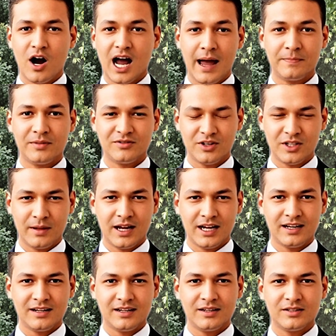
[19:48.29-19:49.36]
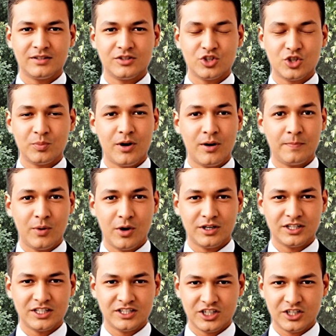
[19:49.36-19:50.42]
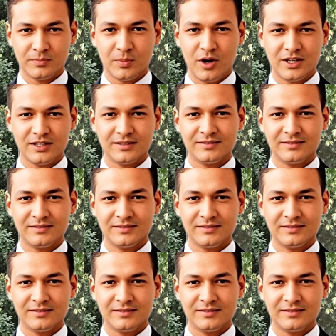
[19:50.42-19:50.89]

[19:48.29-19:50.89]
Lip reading: hypervolemic. Super important decision point.